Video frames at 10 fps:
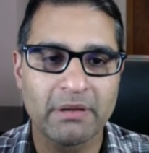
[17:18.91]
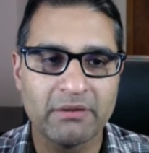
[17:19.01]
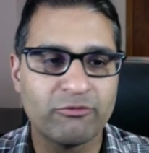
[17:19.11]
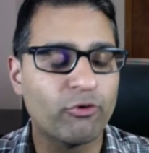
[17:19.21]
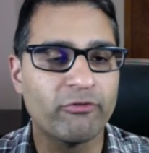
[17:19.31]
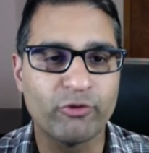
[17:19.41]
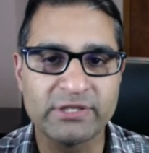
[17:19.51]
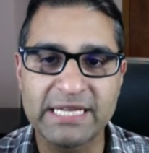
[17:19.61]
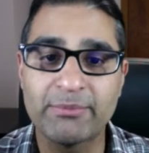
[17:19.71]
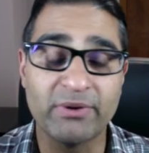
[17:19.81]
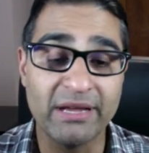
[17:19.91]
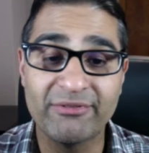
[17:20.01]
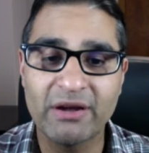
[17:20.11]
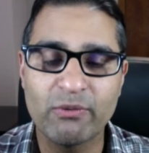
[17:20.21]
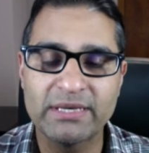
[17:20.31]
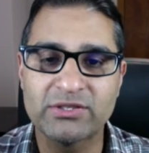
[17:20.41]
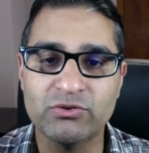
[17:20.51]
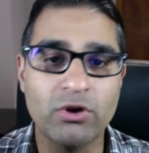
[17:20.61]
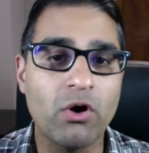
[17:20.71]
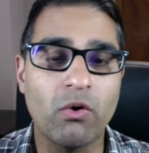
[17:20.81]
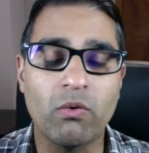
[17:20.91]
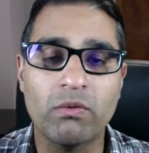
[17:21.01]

for example, if I went to no,